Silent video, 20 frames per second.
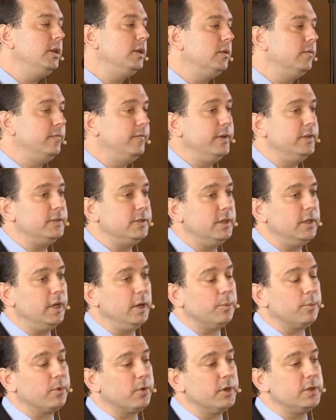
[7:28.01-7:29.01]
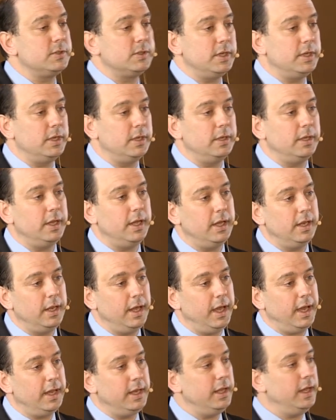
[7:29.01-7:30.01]
to visit a prison at
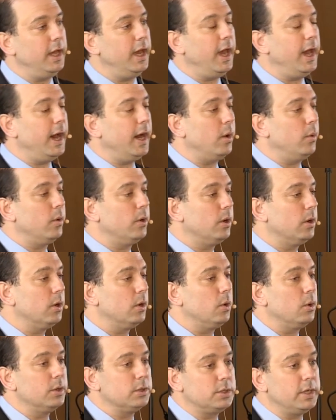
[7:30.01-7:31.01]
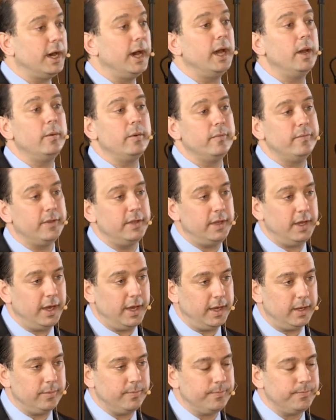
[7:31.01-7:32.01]
any hour or time of the
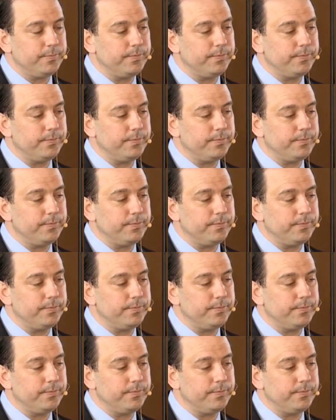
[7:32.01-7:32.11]
day.